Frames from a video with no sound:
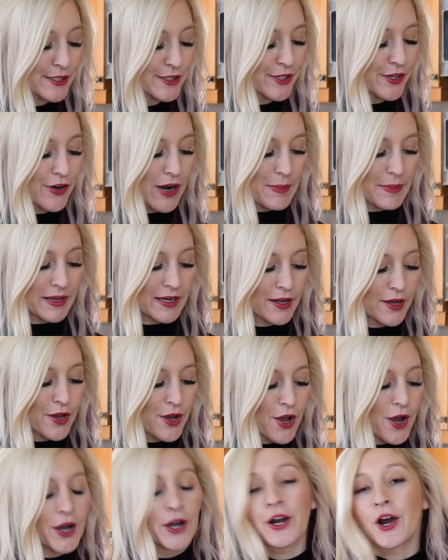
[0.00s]
So I mean,
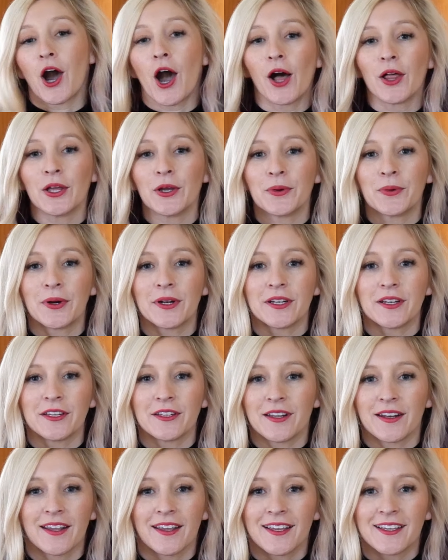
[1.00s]
call it what
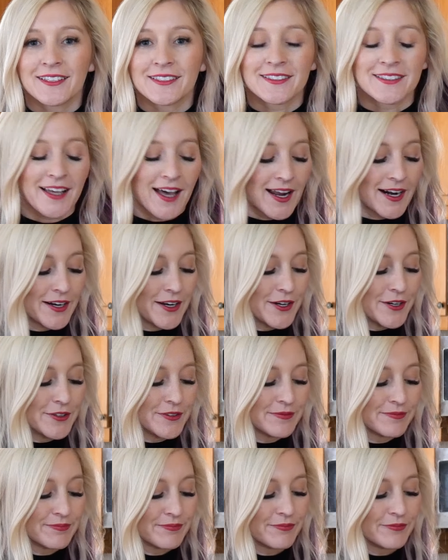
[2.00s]
it is. I don't
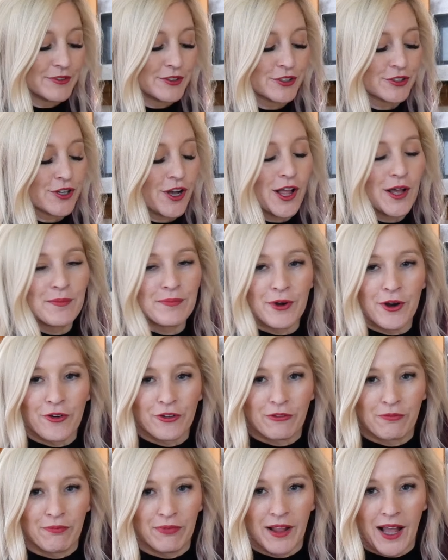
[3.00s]
know. We'll just call it
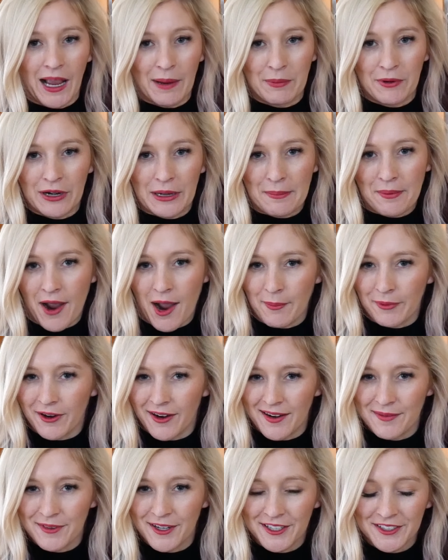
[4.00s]
both Blackberry
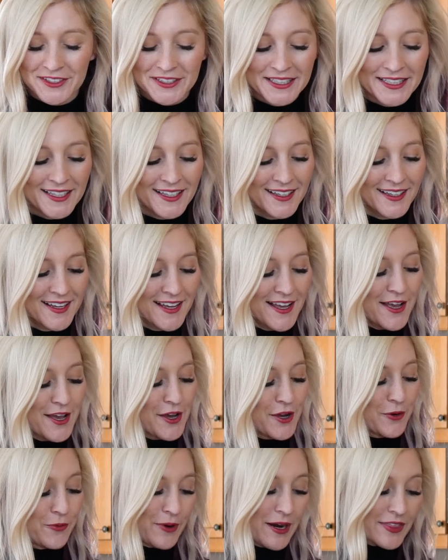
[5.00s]
Pomegranate Margarita
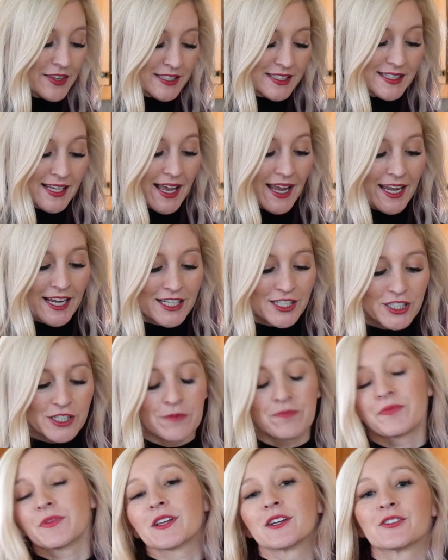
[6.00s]
with sage.
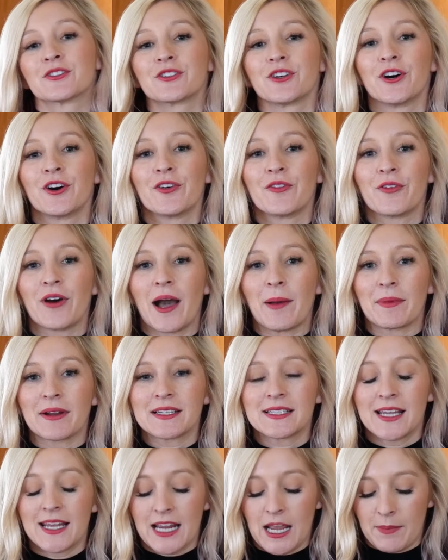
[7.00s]
So I'm
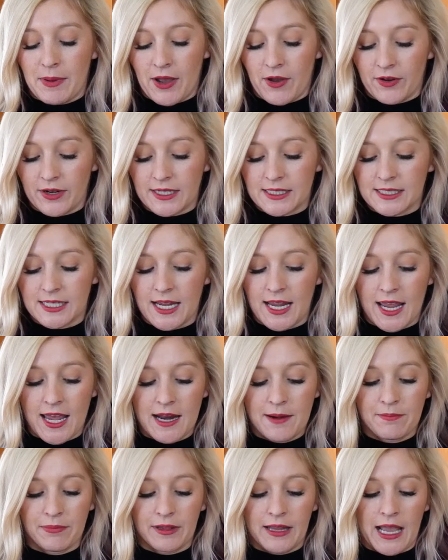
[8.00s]
going to take about
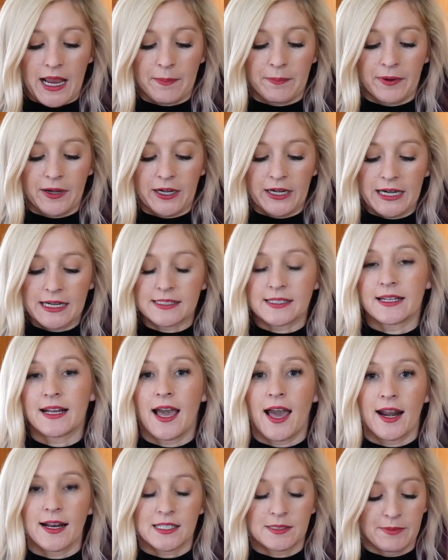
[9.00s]
10 blackberries and
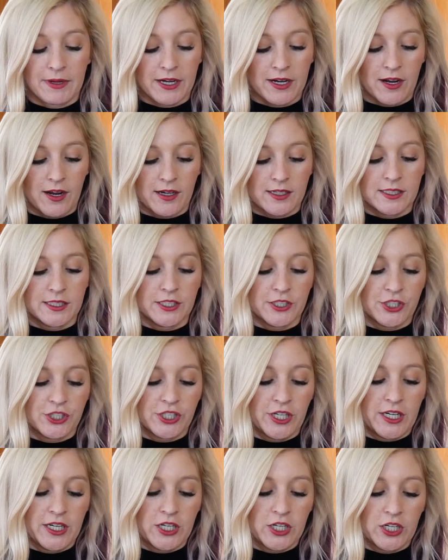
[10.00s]
add it to my cocktail
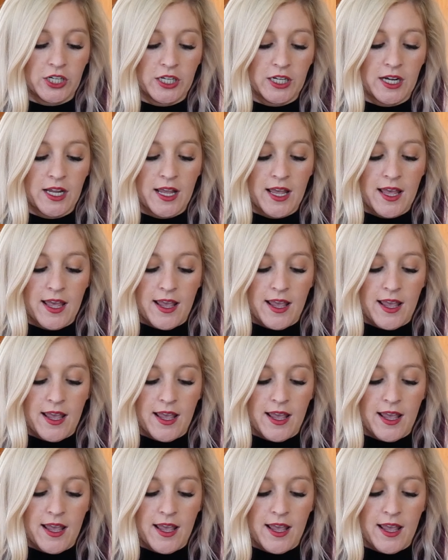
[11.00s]
shaker.